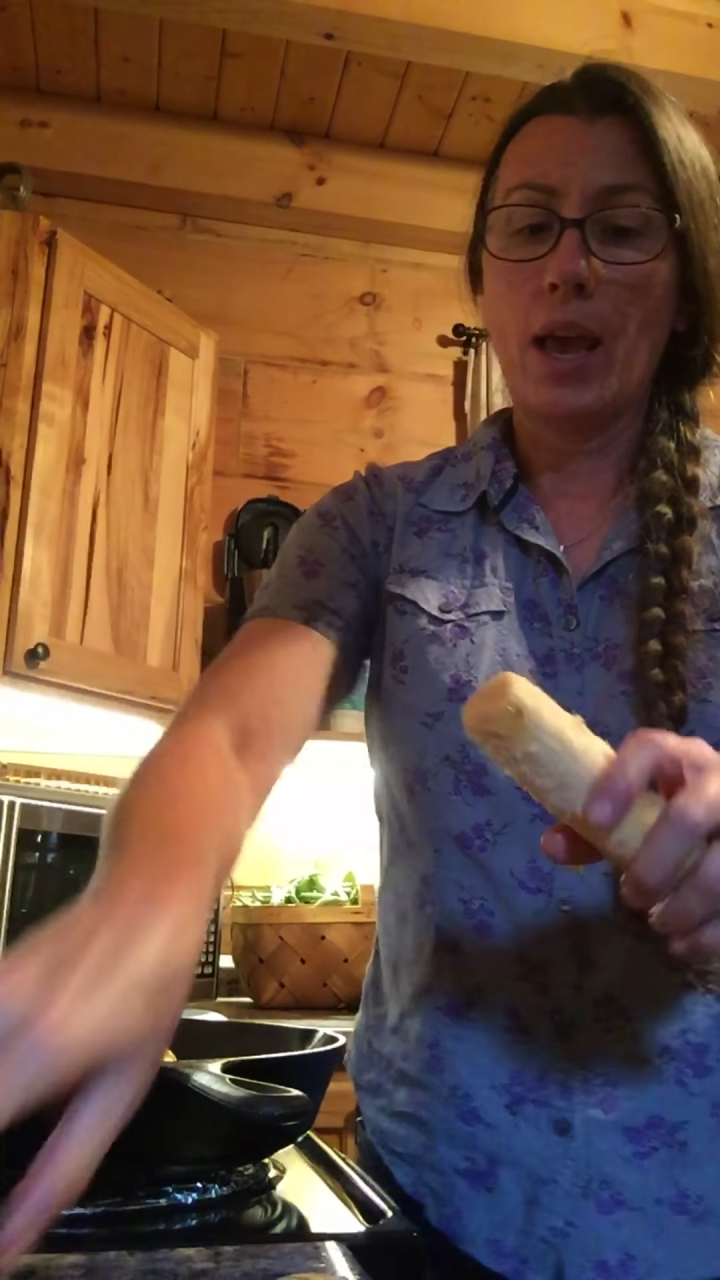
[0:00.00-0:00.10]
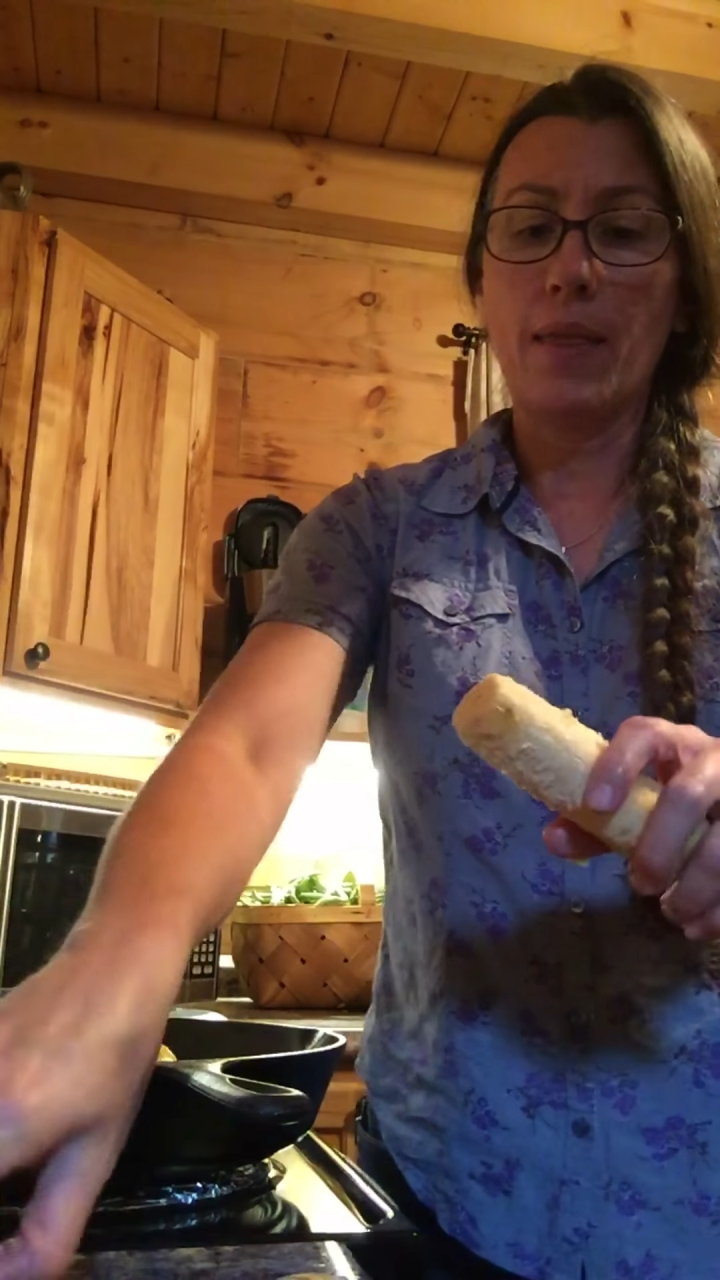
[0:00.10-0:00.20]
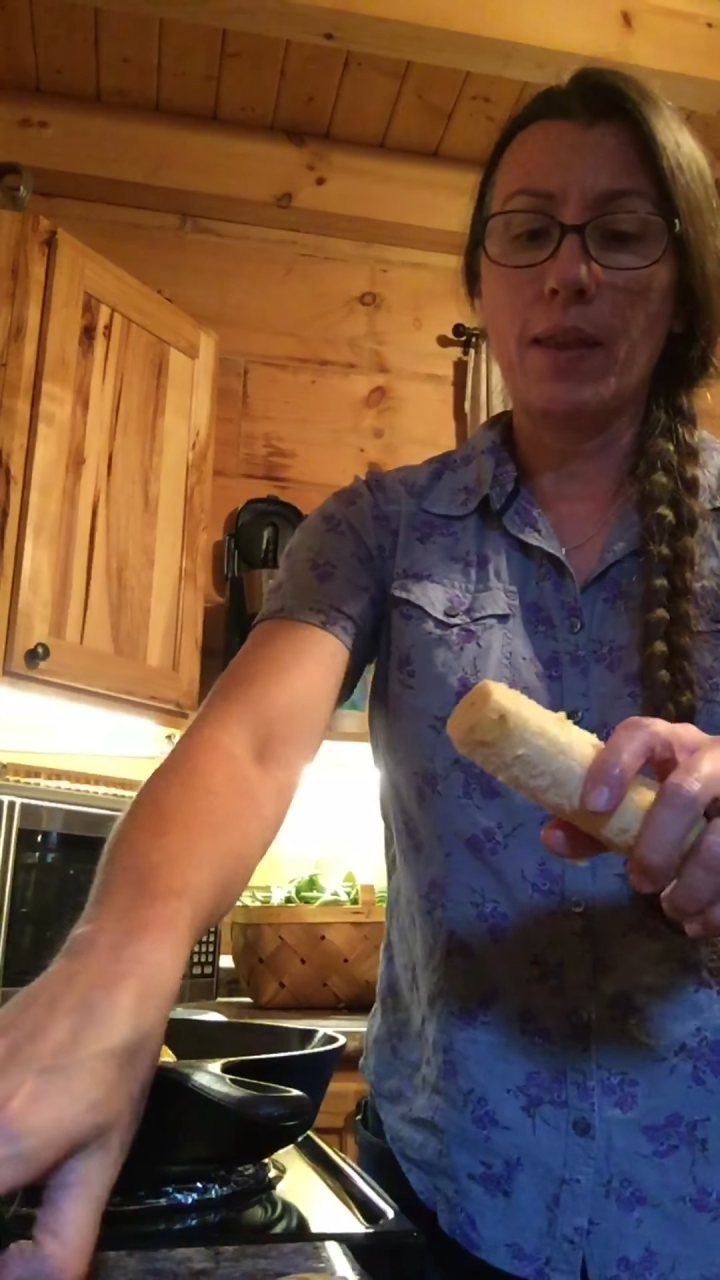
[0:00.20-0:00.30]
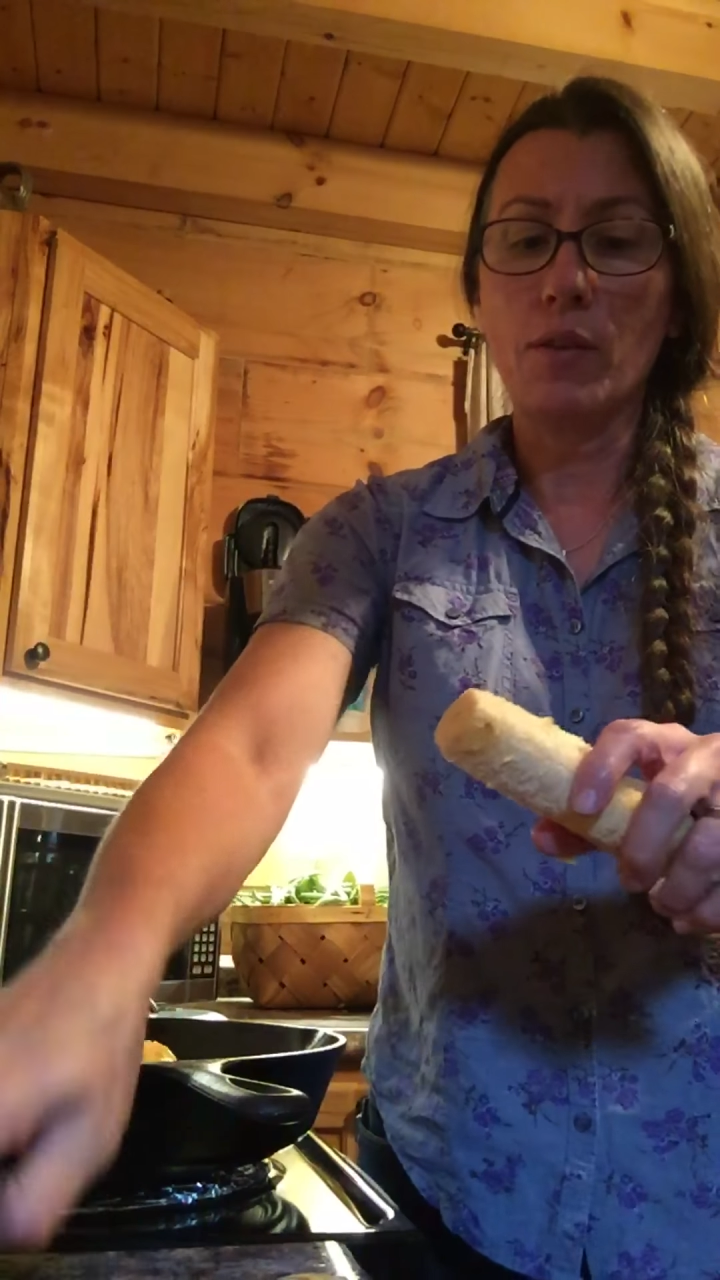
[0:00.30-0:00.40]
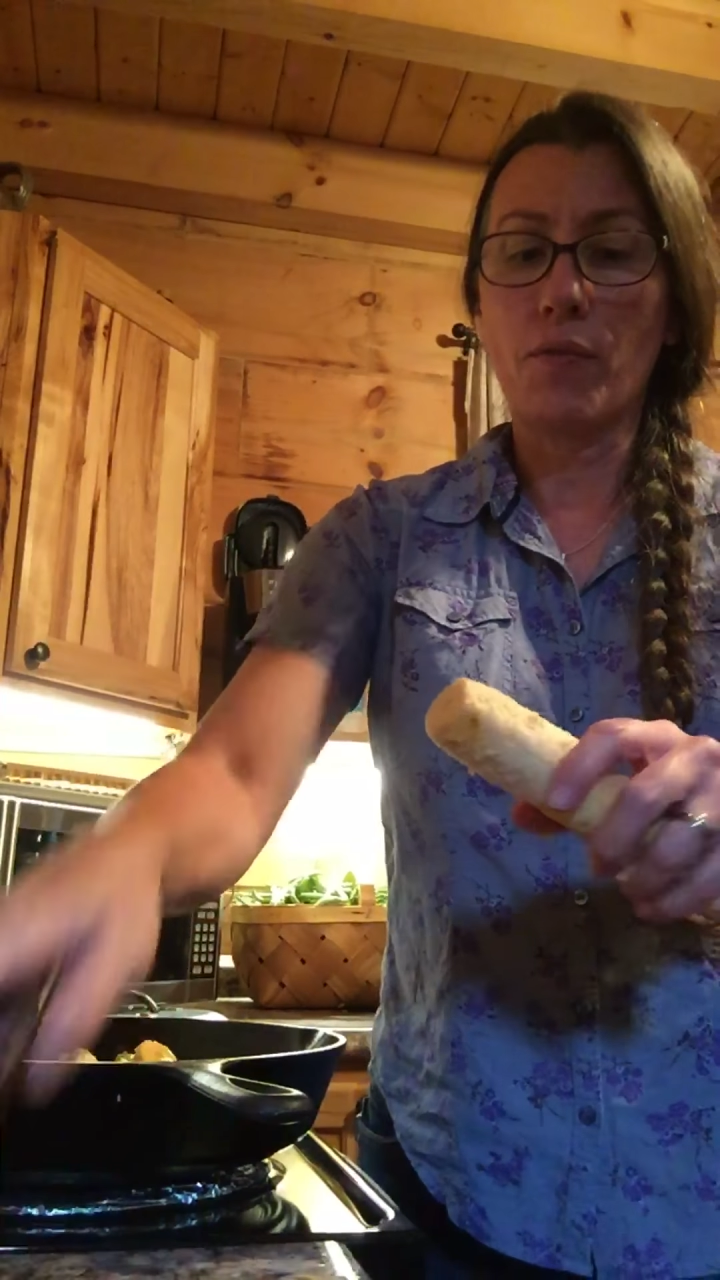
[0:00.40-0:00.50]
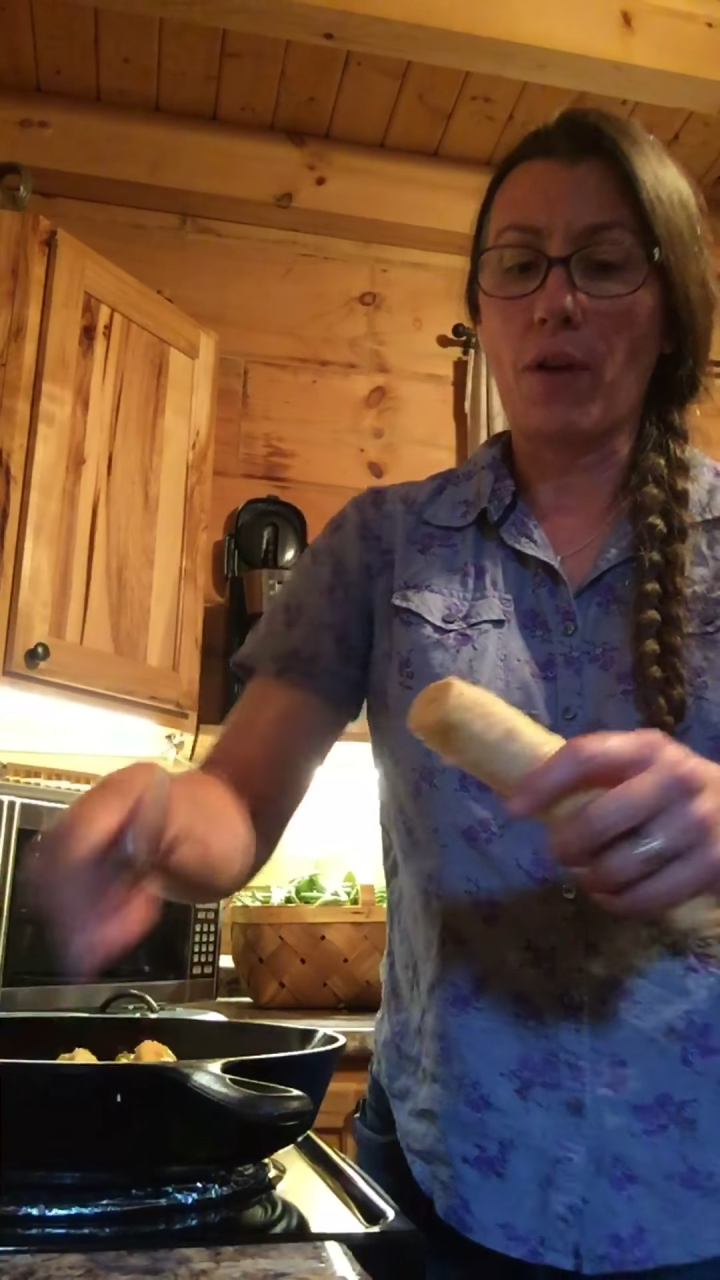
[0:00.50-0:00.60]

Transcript: and then you